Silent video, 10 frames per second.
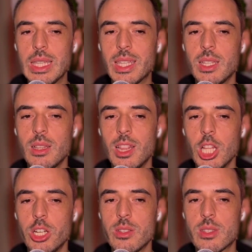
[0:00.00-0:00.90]

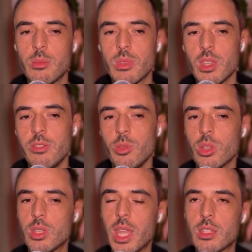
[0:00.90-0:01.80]
learn something, if you want
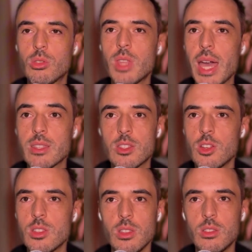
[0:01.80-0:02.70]
to get good
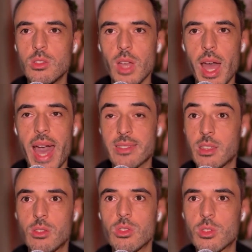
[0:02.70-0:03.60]
answers, you need to ask
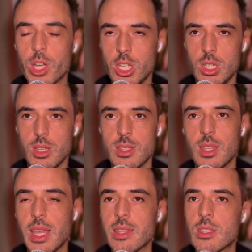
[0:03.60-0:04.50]
good questions.
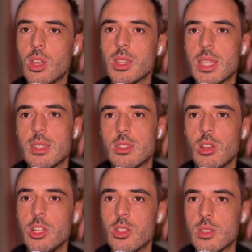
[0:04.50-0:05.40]
And that's not
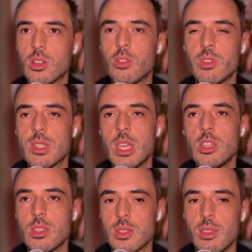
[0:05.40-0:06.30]
necessarily just in
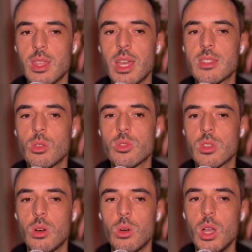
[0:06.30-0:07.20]
conversations. I think that's
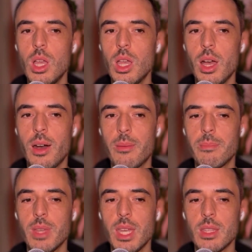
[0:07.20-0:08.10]
also
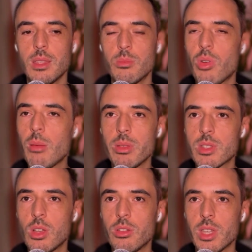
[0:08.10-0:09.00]
in problem
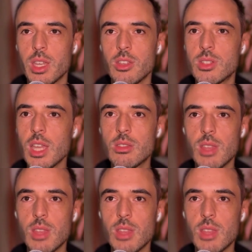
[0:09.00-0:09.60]
solving, in your day-to-day